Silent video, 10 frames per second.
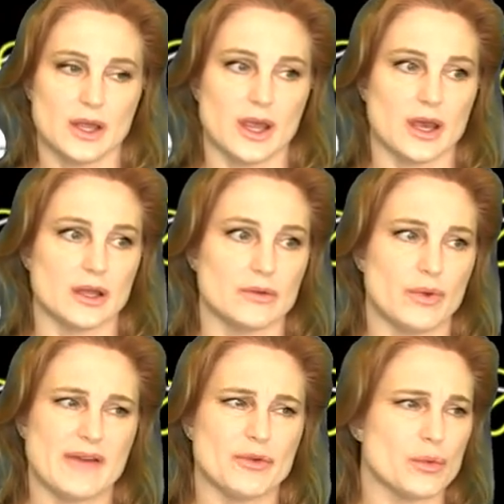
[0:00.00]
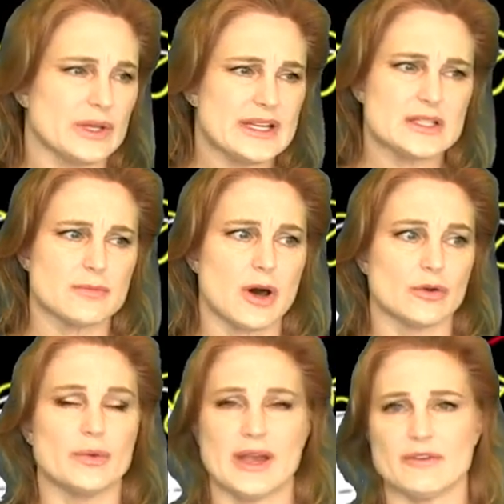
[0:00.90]
And we have the release
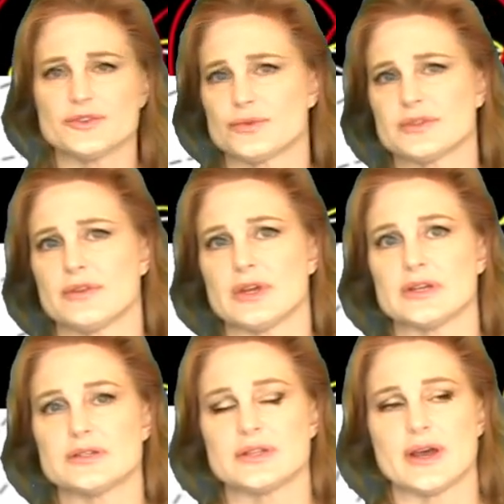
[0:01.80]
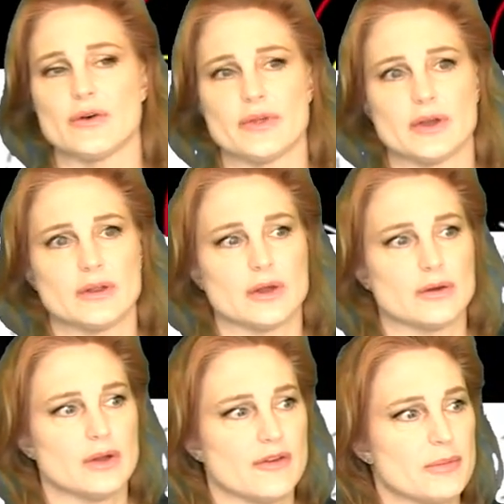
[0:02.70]
model. We have all sorts of things now that
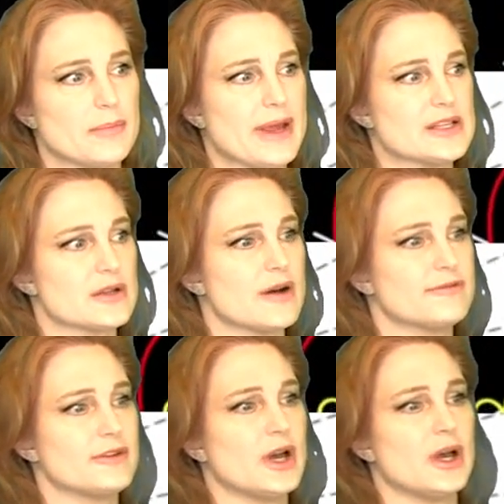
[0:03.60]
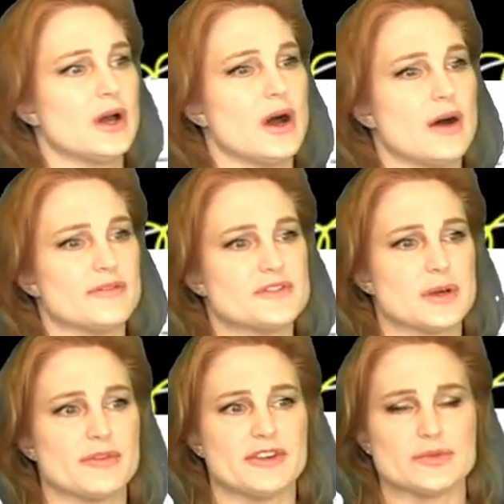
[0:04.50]
have been based off of
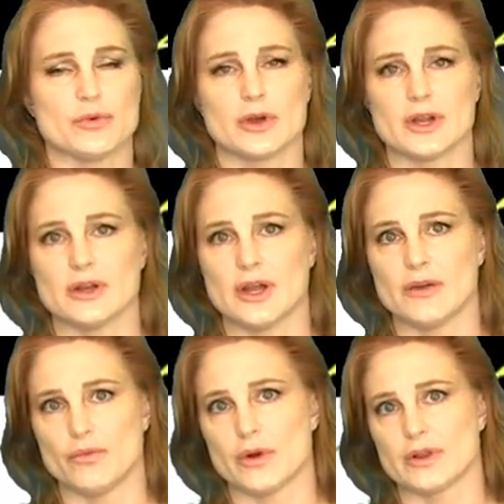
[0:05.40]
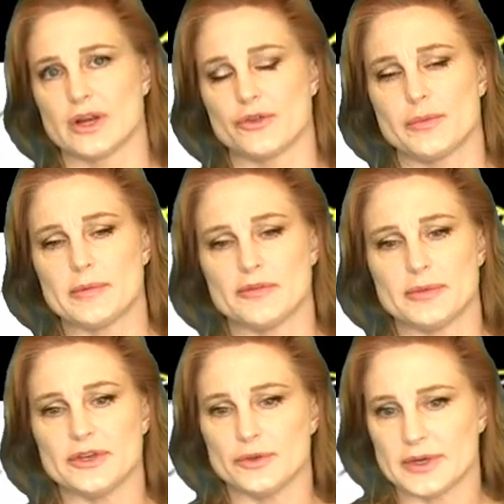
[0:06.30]
some of his work and work that other people have
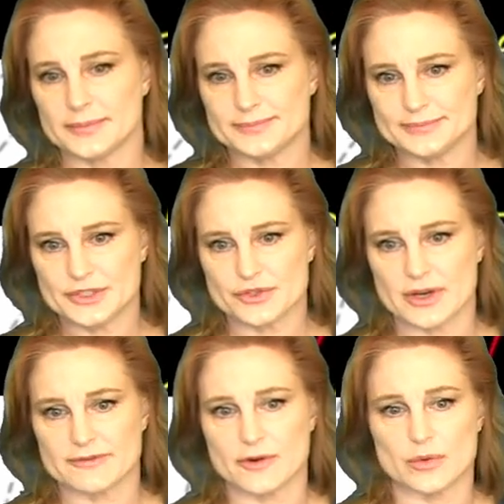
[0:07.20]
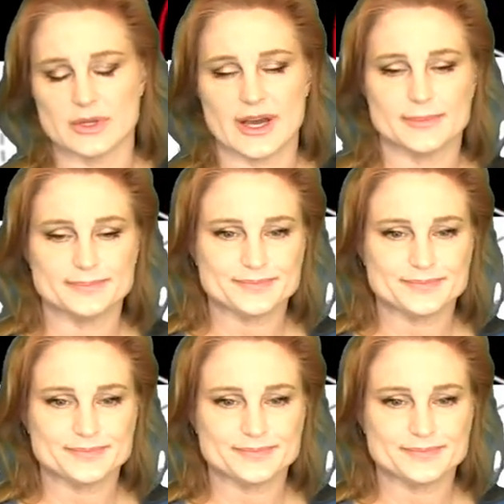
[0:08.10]
been doing to try to forward that.